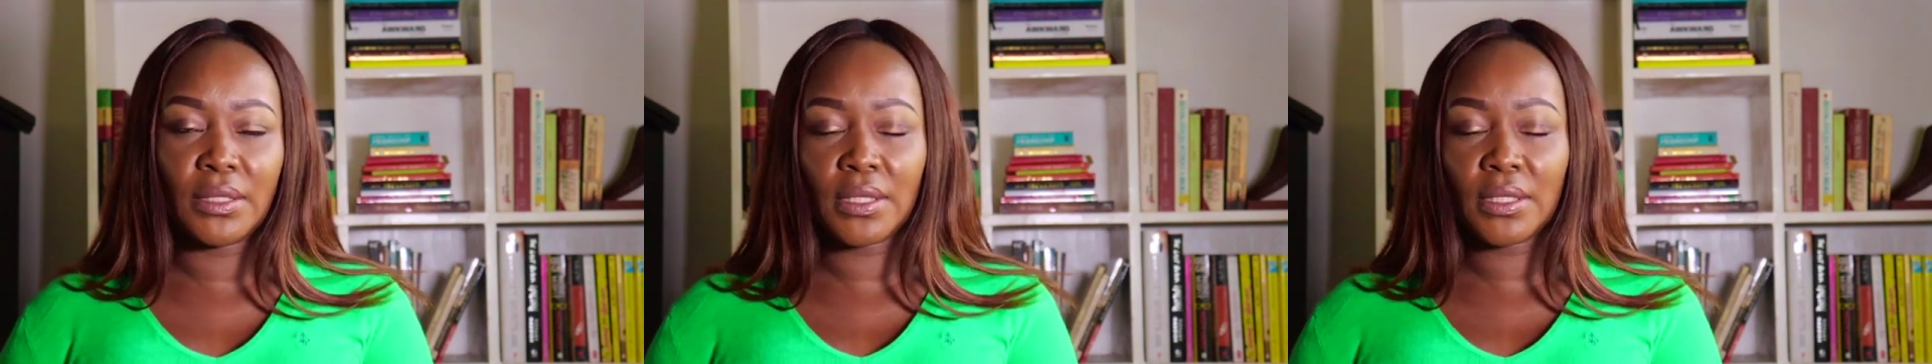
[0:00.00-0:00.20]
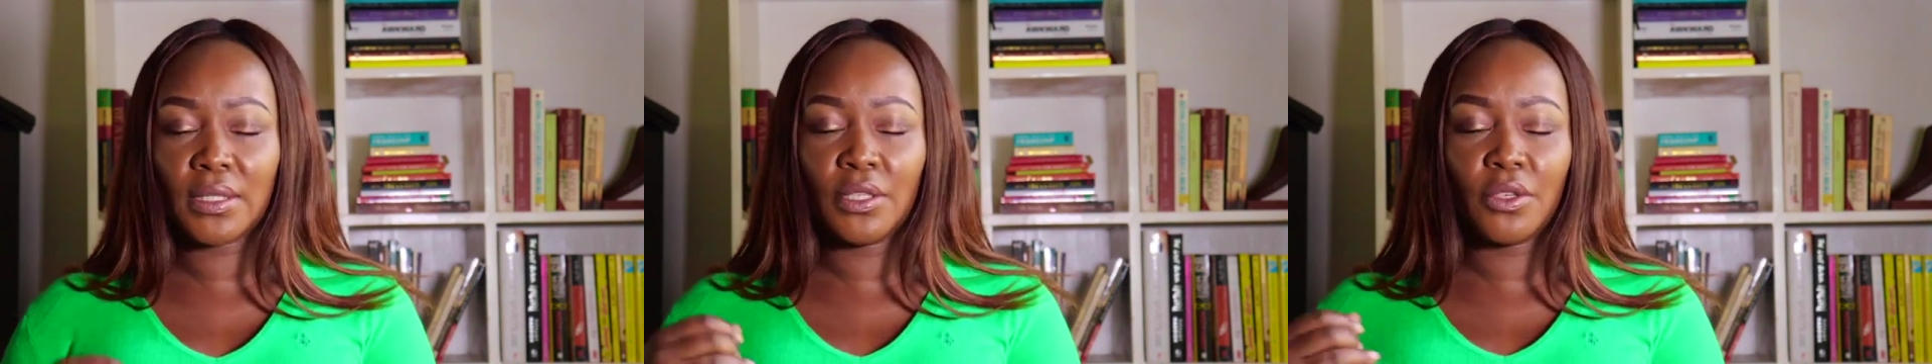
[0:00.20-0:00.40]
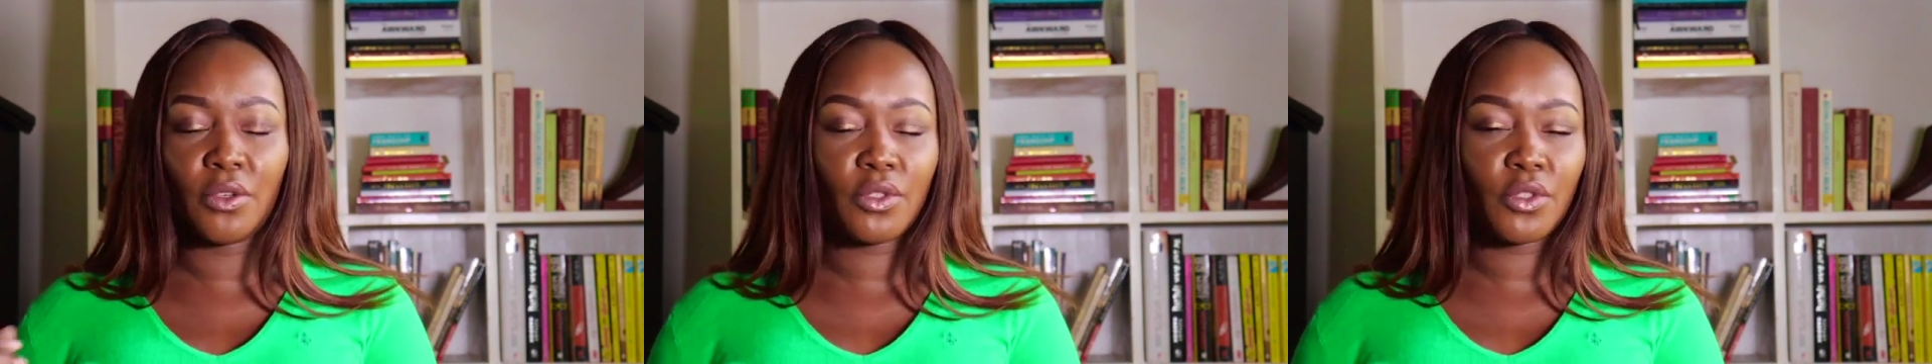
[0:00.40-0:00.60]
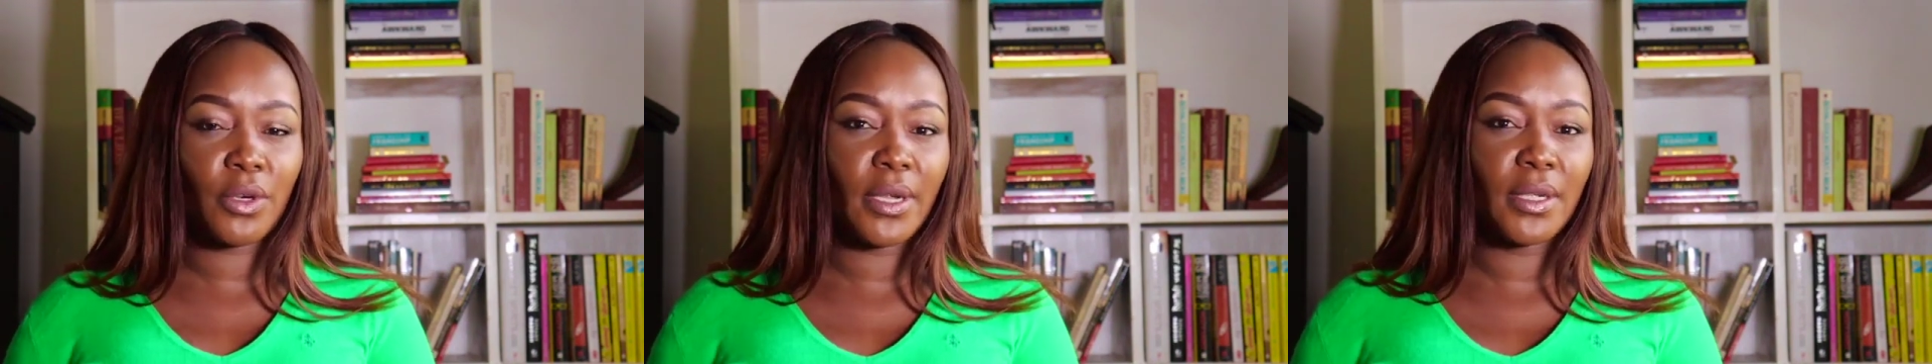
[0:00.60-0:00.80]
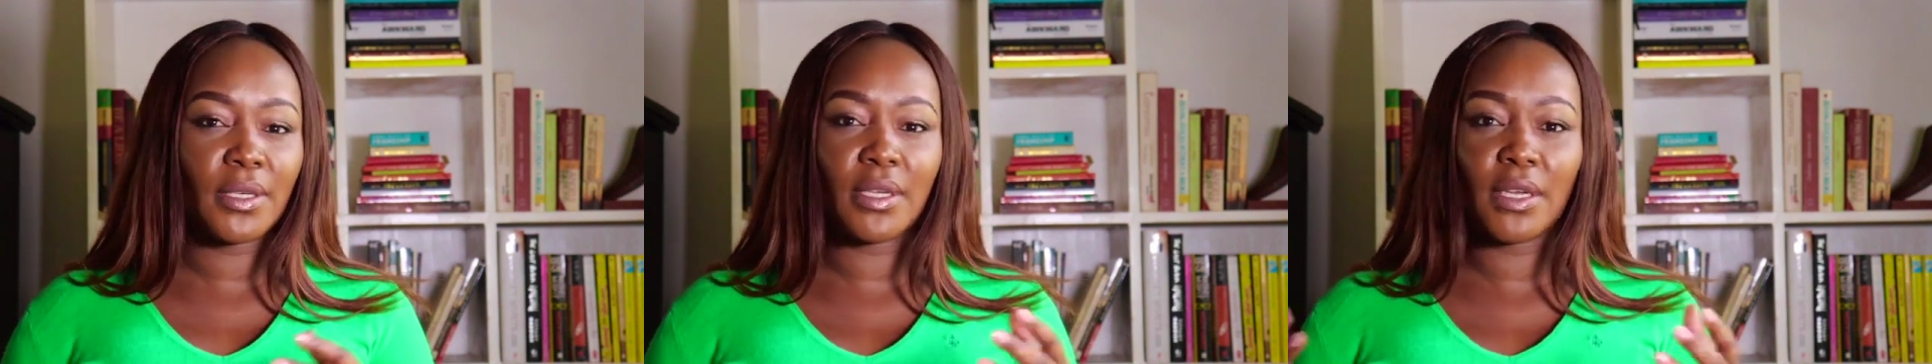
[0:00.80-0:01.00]
just
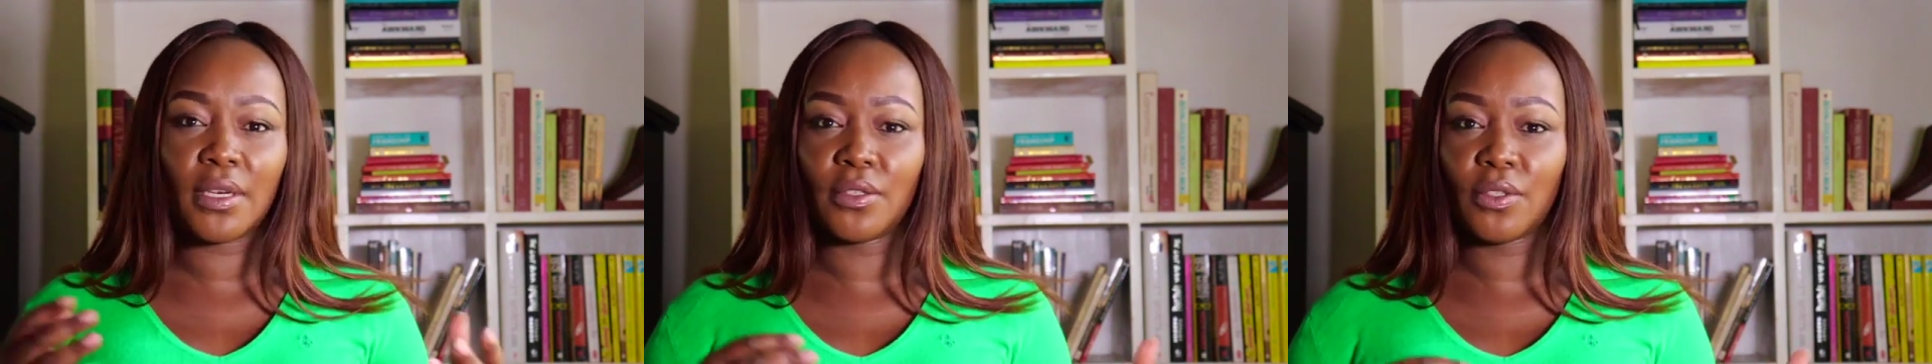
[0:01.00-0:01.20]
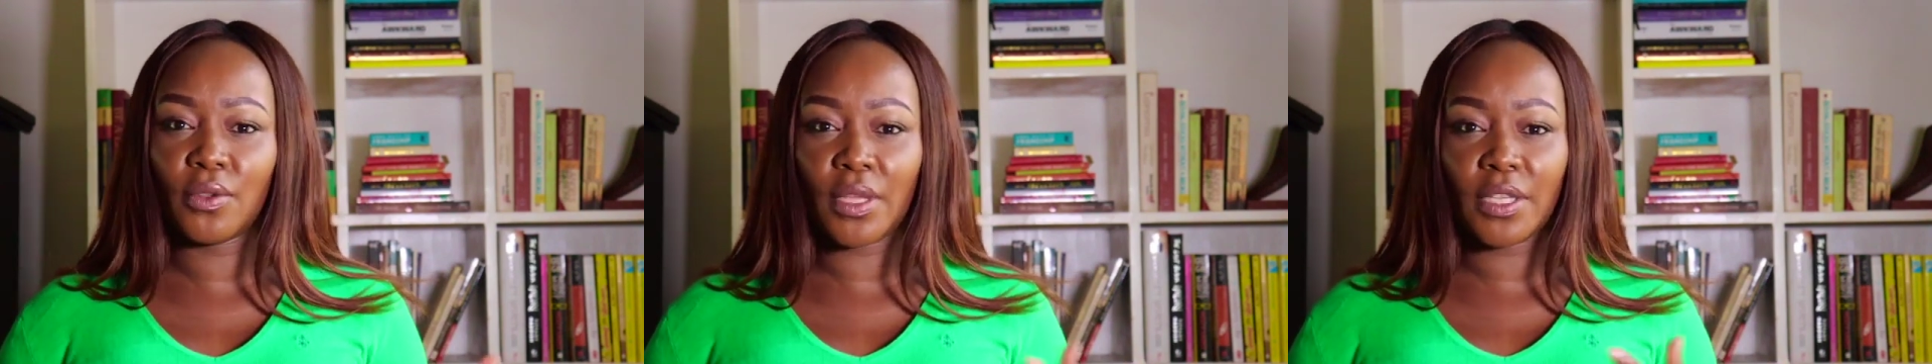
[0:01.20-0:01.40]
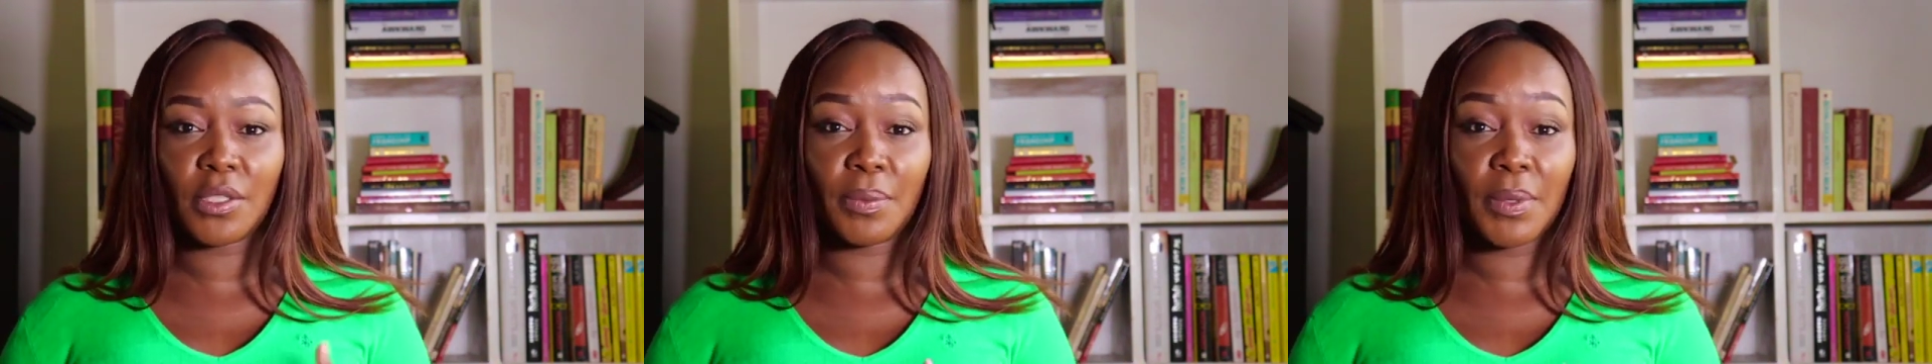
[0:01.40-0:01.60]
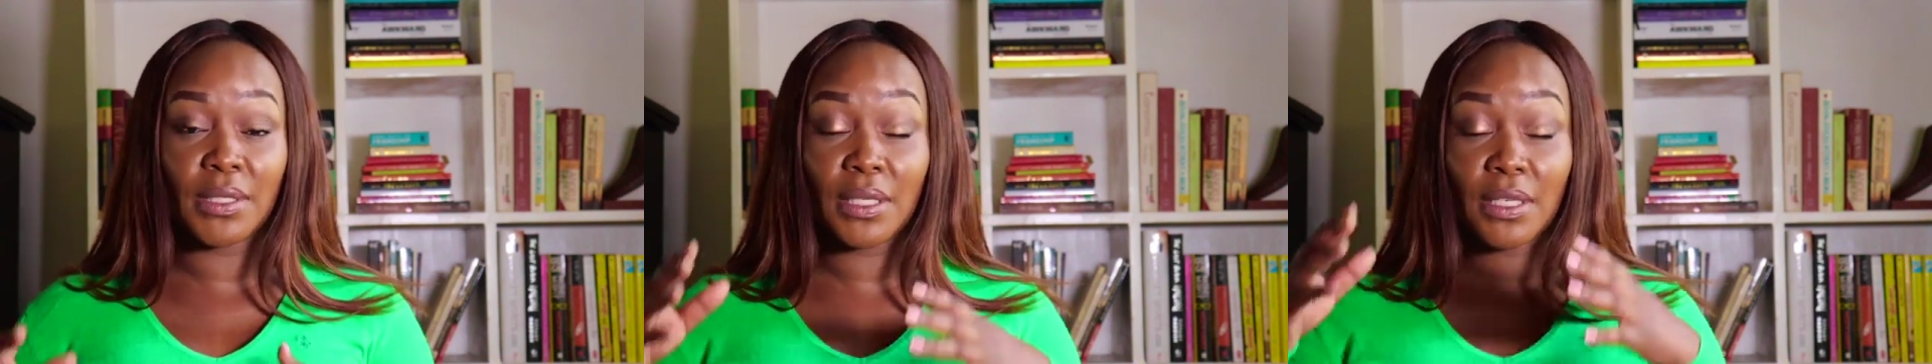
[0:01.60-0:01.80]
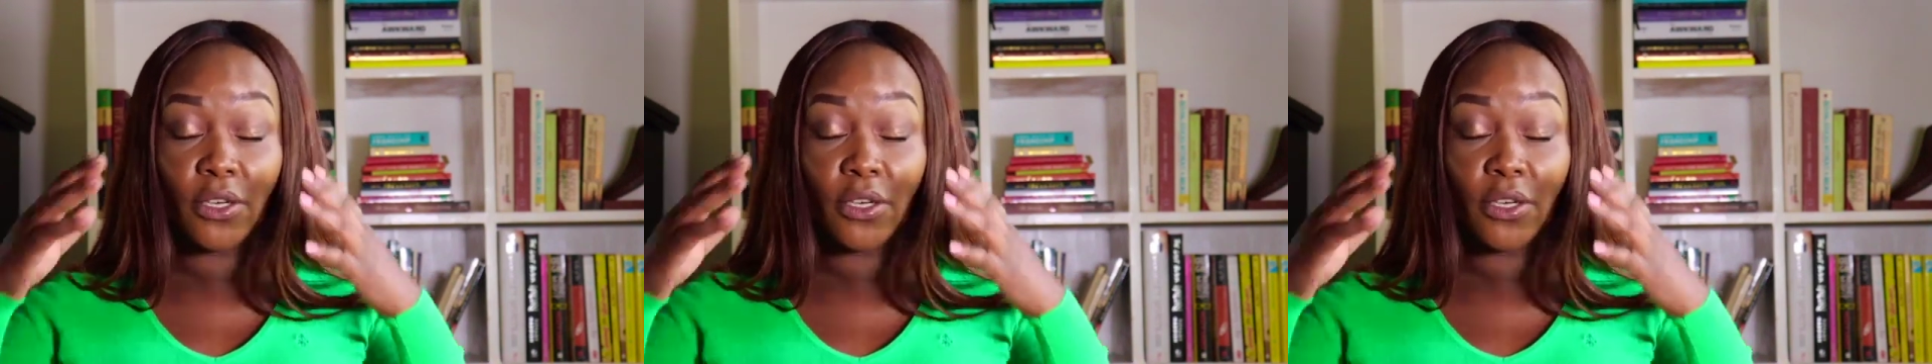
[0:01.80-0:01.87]
try and get into that space.